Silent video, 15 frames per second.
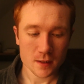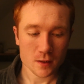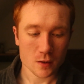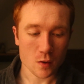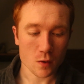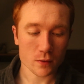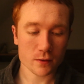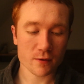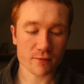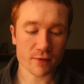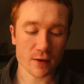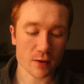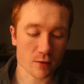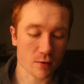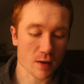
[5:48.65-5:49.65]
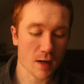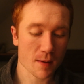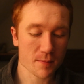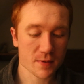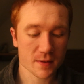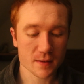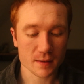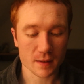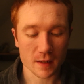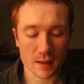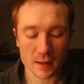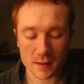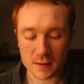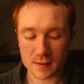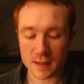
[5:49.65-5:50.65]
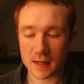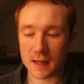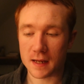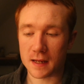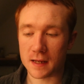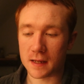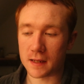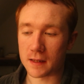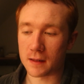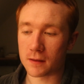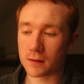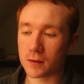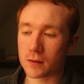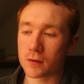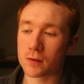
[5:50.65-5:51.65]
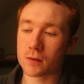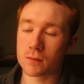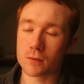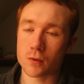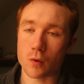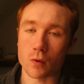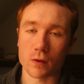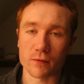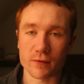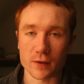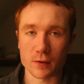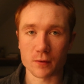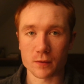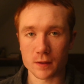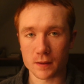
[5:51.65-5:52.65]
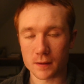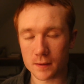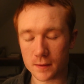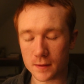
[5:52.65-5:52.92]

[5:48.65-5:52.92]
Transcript: Going through Fear Crops, it is a cornfield.